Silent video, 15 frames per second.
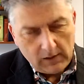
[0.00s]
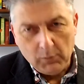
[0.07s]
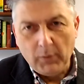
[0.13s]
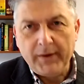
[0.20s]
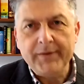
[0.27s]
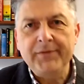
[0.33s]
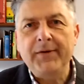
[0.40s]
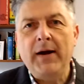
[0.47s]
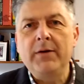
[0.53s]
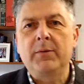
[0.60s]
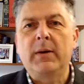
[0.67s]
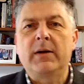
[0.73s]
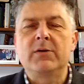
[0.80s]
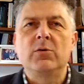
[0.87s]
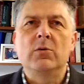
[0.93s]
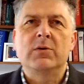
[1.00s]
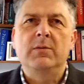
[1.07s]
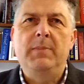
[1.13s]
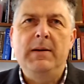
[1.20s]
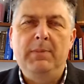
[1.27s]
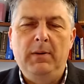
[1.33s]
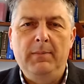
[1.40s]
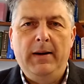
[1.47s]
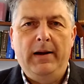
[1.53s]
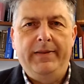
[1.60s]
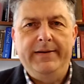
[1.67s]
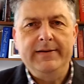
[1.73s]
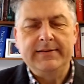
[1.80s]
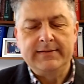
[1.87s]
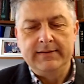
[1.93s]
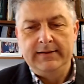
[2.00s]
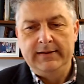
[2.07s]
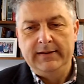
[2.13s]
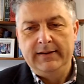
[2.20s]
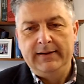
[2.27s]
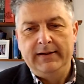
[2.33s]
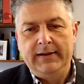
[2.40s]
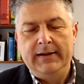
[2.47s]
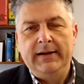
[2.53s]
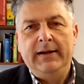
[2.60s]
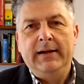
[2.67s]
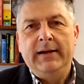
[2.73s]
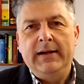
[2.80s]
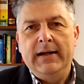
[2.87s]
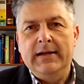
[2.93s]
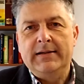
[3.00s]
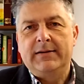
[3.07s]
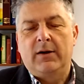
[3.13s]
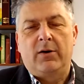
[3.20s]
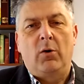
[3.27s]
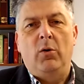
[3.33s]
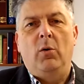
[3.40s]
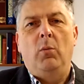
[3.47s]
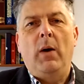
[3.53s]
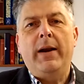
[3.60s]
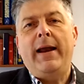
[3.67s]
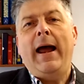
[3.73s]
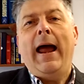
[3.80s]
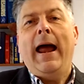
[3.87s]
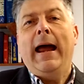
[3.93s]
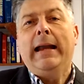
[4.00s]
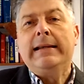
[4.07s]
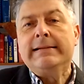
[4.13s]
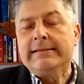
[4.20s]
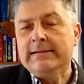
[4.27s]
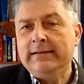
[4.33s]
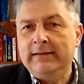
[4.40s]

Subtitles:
What I found when I talk to people about this is that on the one hand,